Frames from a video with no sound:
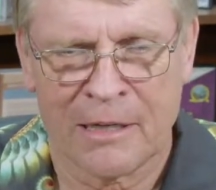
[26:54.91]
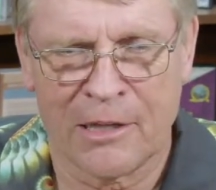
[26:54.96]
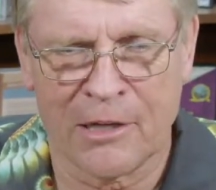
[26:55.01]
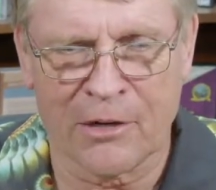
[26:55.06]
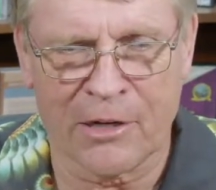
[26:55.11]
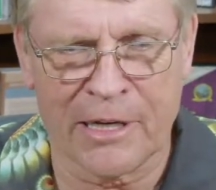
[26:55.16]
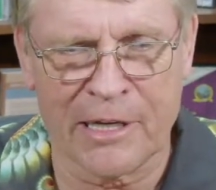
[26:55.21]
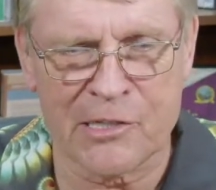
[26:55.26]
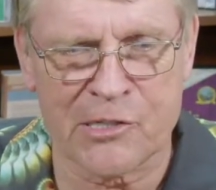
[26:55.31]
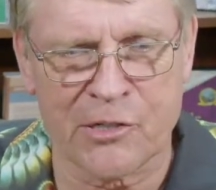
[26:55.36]

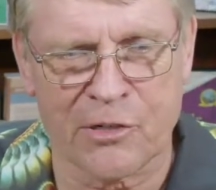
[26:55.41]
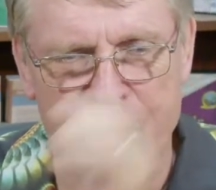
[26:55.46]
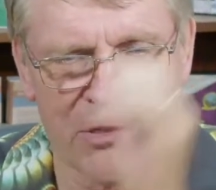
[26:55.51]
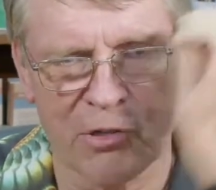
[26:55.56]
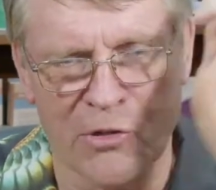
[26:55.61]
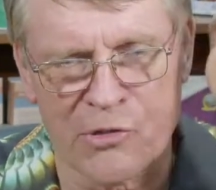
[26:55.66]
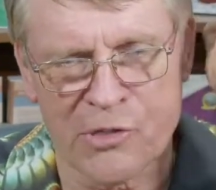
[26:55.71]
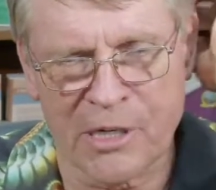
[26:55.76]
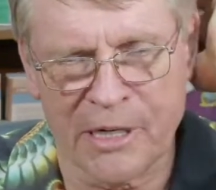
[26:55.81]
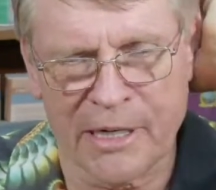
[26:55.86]
Their gizzards
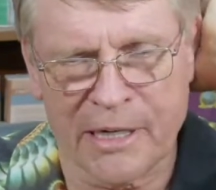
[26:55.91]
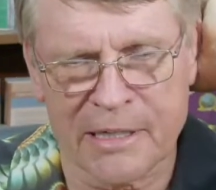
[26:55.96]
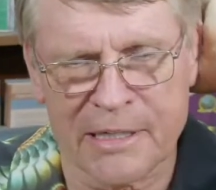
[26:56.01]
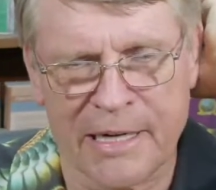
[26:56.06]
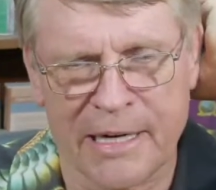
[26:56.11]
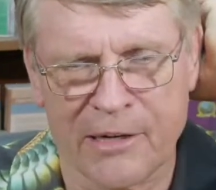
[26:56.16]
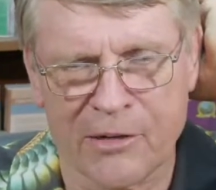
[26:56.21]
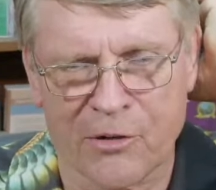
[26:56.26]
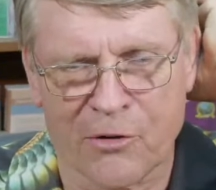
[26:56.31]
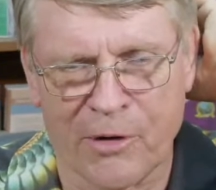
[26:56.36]
usually
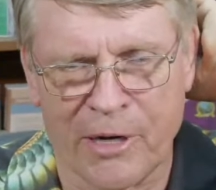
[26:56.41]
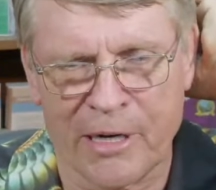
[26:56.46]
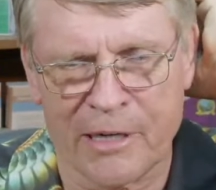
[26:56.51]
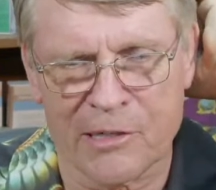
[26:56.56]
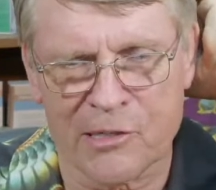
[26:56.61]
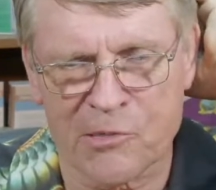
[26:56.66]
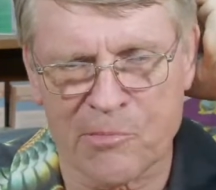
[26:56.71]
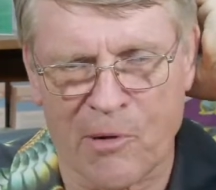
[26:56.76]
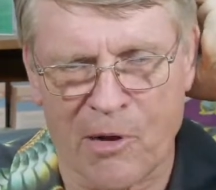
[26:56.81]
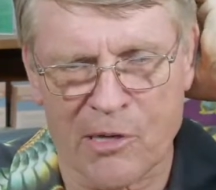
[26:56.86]
contain
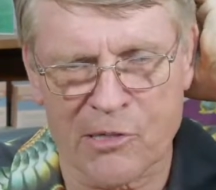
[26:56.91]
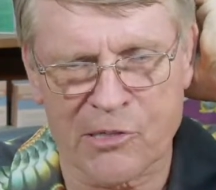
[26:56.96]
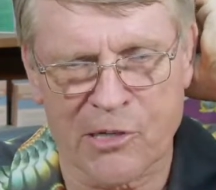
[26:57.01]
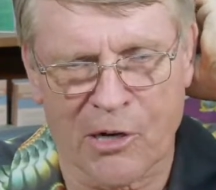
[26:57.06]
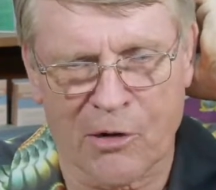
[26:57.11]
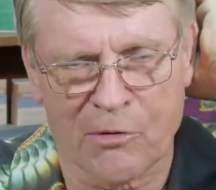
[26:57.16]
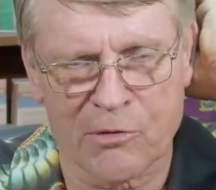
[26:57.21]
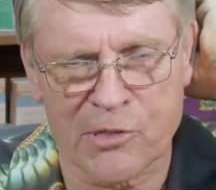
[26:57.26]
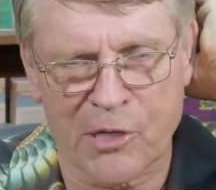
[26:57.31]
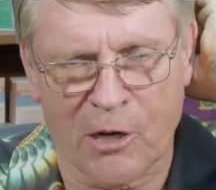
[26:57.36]
grit, small
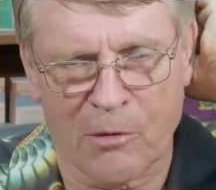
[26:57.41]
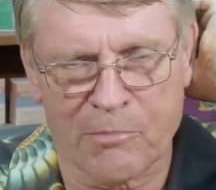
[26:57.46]
stones,